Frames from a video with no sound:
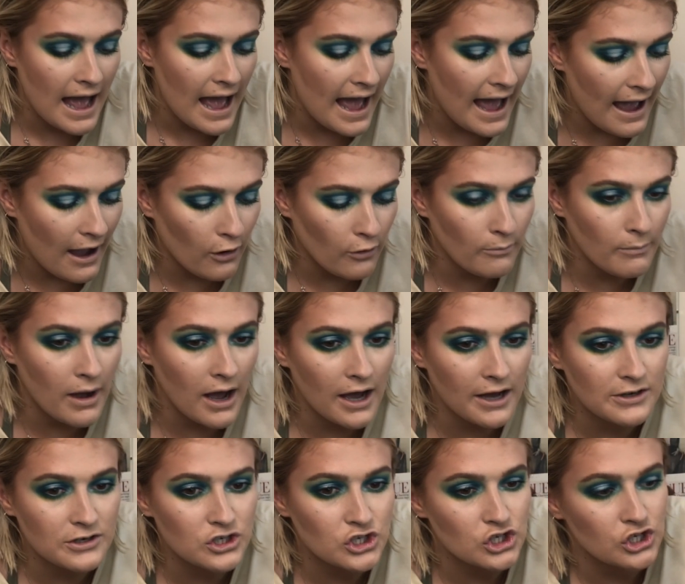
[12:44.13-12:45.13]
How
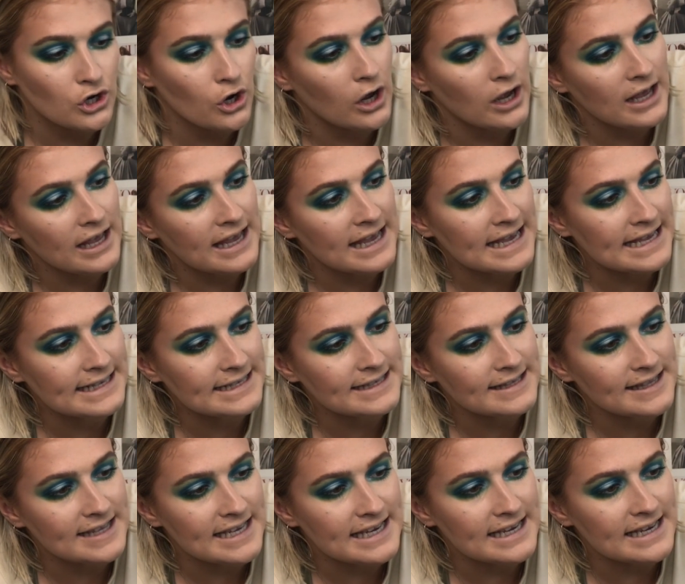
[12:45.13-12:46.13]
much is
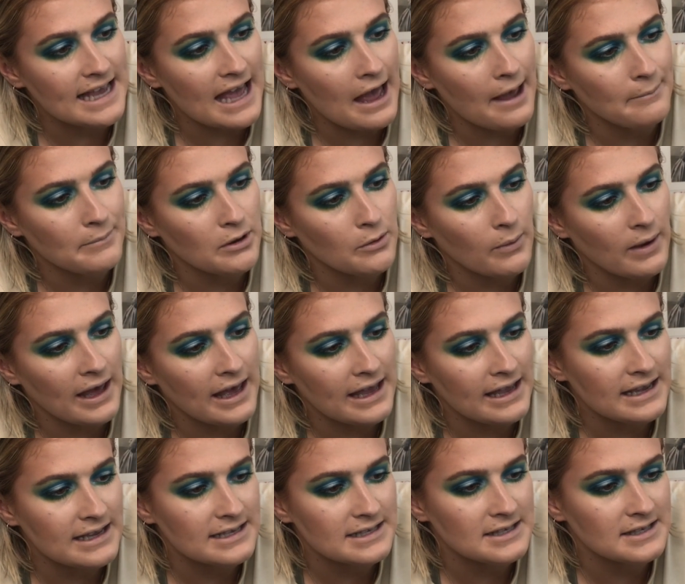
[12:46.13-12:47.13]
the
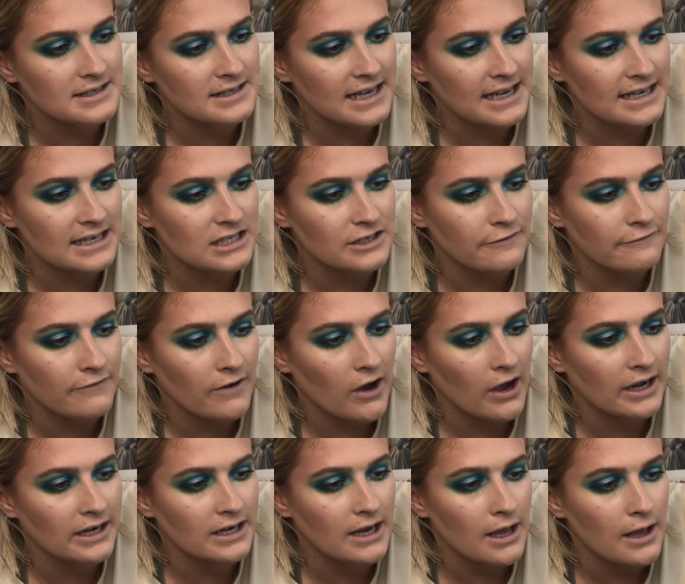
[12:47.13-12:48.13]
MUA Skin
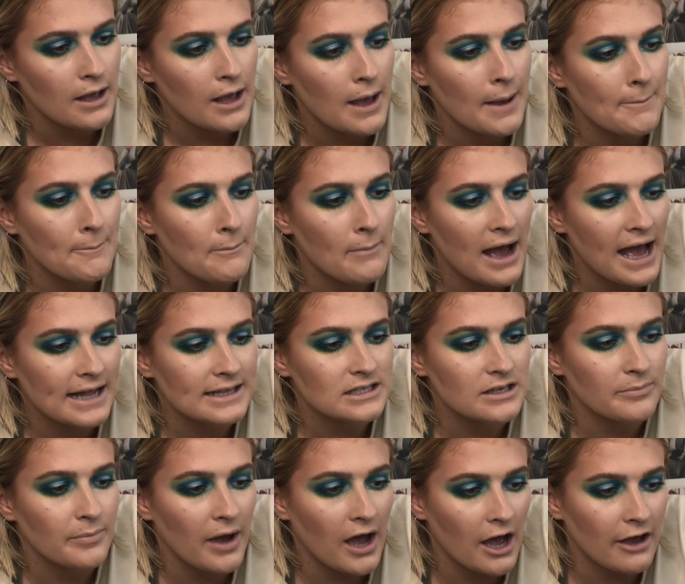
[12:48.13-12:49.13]
Define Matte
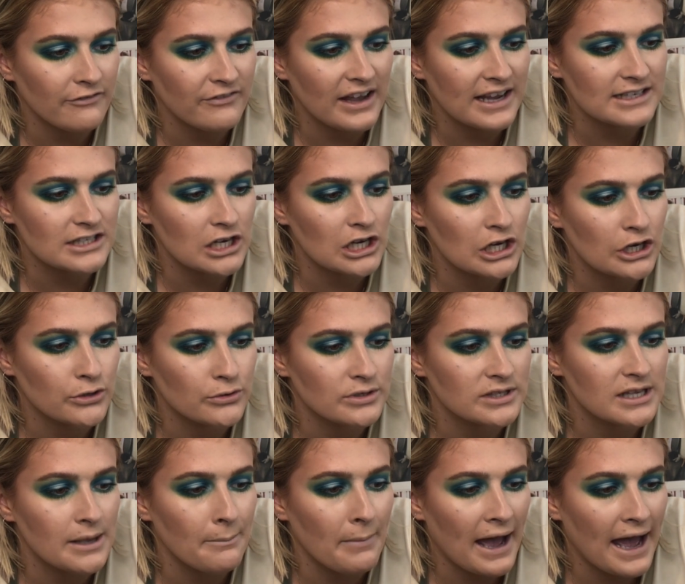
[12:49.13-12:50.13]
Perfect
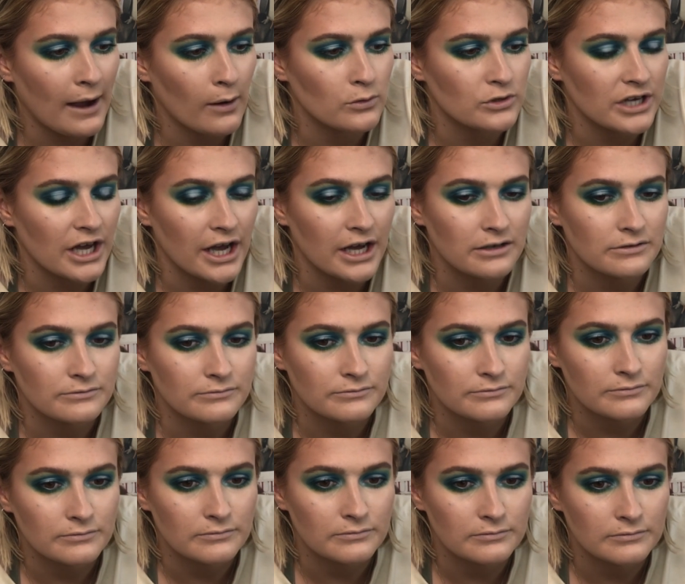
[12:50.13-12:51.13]
Loose Powder?
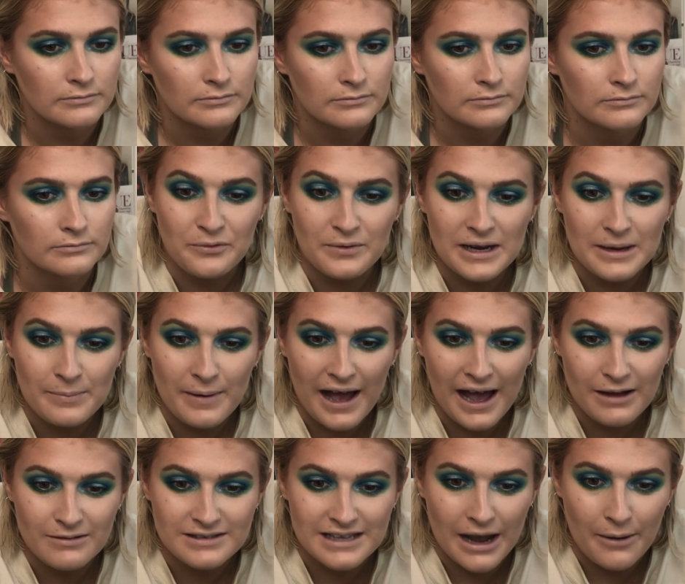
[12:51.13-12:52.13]
Three
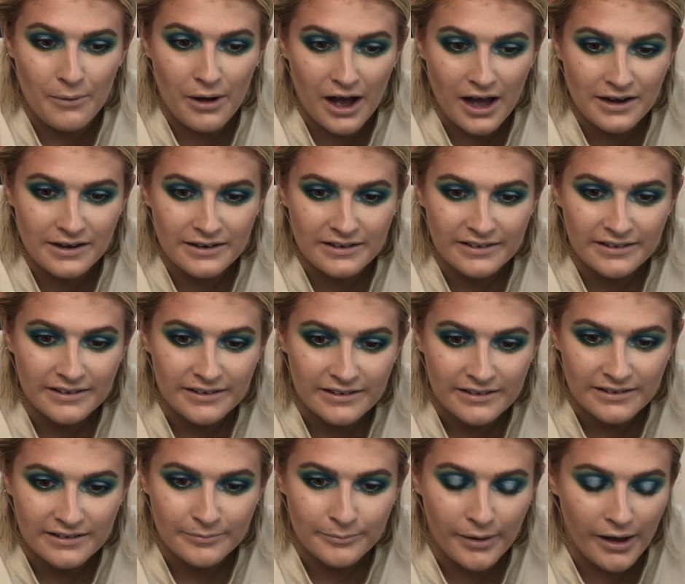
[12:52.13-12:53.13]
pounds that one.
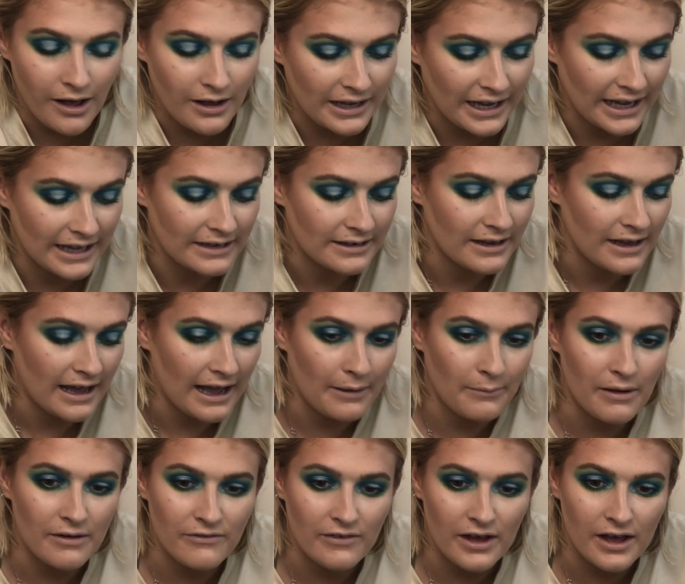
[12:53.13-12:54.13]
Bargain.
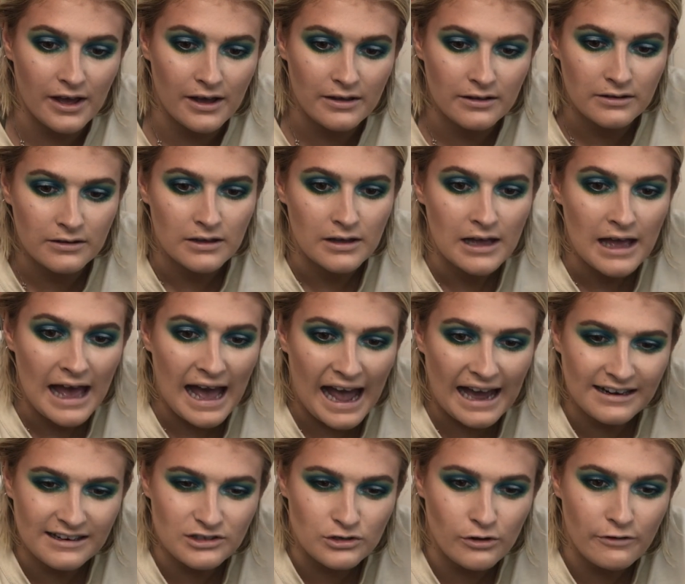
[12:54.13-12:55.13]
However,
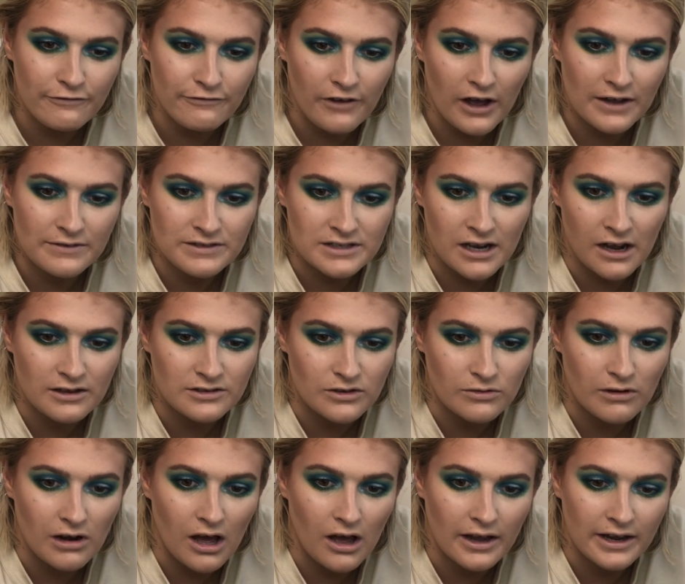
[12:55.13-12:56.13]
and it's got five stars
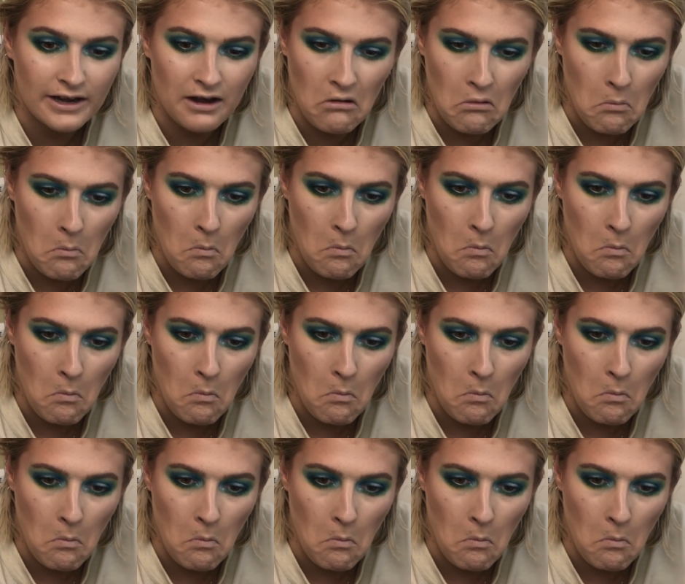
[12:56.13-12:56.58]
online.